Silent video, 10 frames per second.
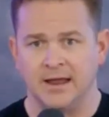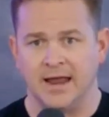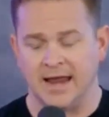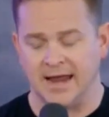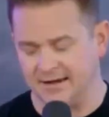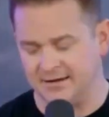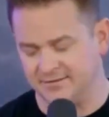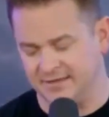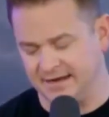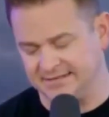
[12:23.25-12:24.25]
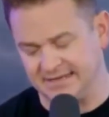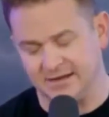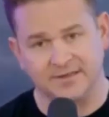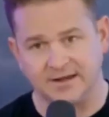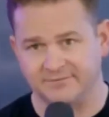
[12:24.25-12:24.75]
And then I take
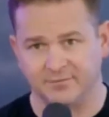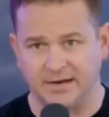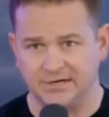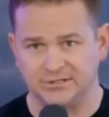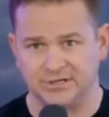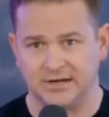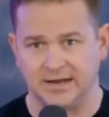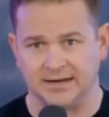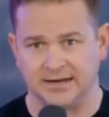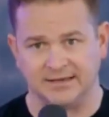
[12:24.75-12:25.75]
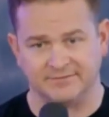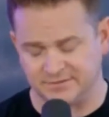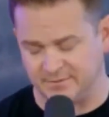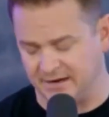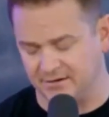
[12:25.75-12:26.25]
all that information and I give it to
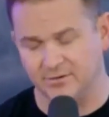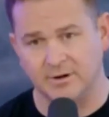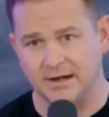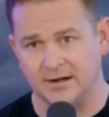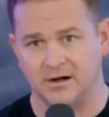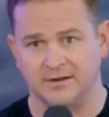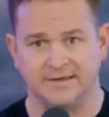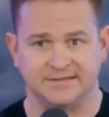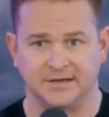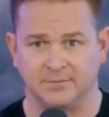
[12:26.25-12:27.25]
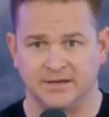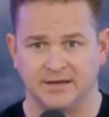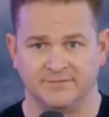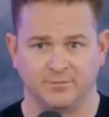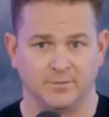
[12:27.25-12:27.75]
my underwriter and they tell me
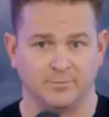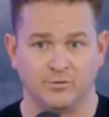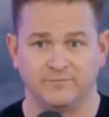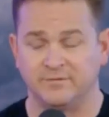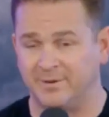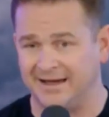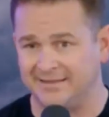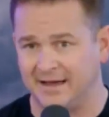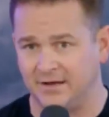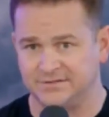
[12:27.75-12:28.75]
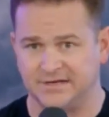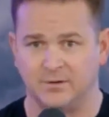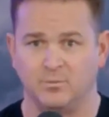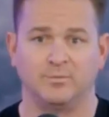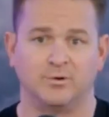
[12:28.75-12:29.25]
if we're approved to buy the house and at
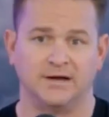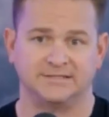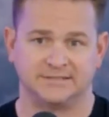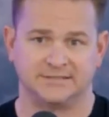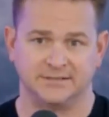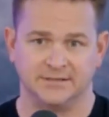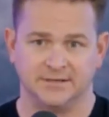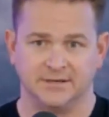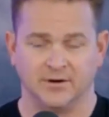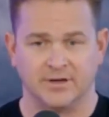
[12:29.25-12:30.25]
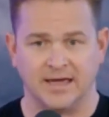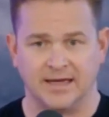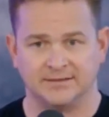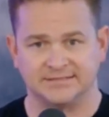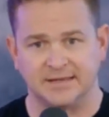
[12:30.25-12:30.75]
what price. Okay.
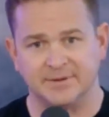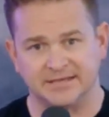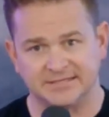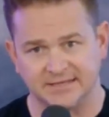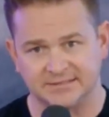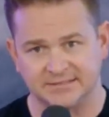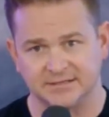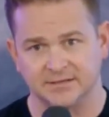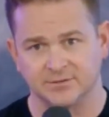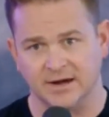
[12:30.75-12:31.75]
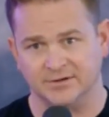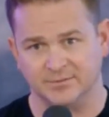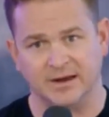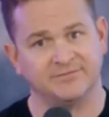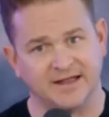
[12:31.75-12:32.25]
Does that make sense? Great. Do you
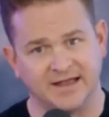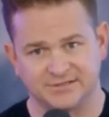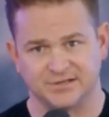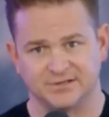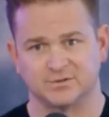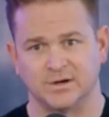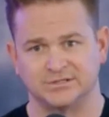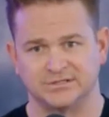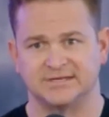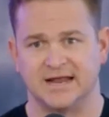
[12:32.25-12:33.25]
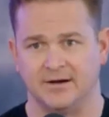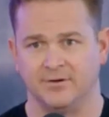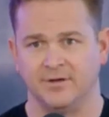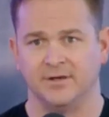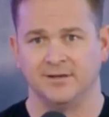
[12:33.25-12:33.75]
mind if I ask you those questions now?
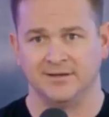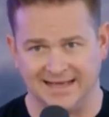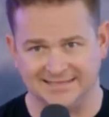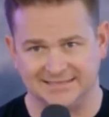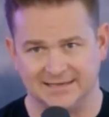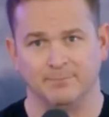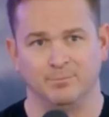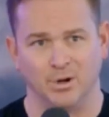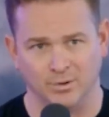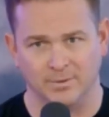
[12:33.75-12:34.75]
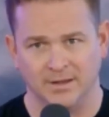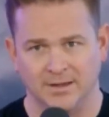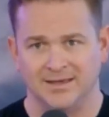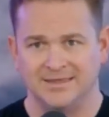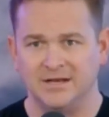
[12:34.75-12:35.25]
Yes. Boom.
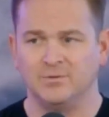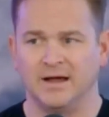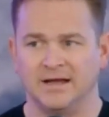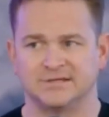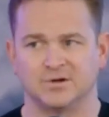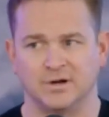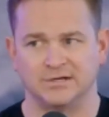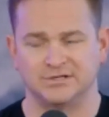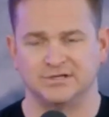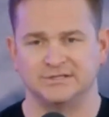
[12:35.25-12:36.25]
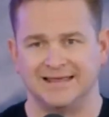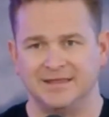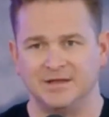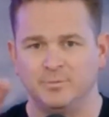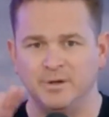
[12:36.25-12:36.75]
Then you ask the questions and
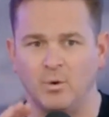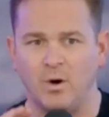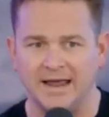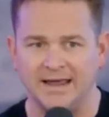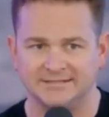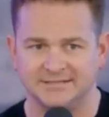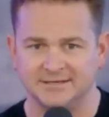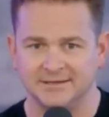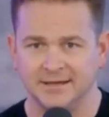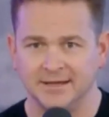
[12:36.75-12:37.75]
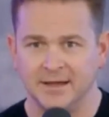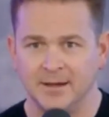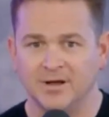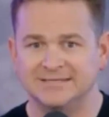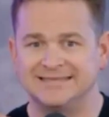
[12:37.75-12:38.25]
then you be quiet
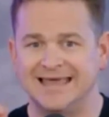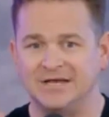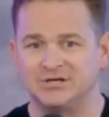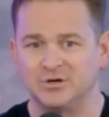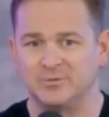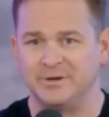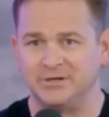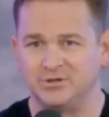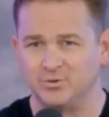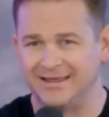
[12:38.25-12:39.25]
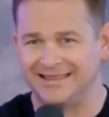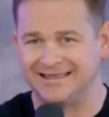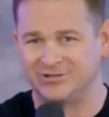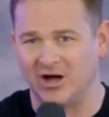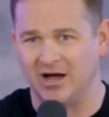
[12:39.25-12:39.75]
because they should be doing the
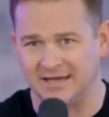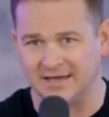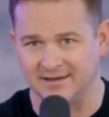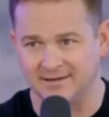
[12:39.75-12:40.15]
talking.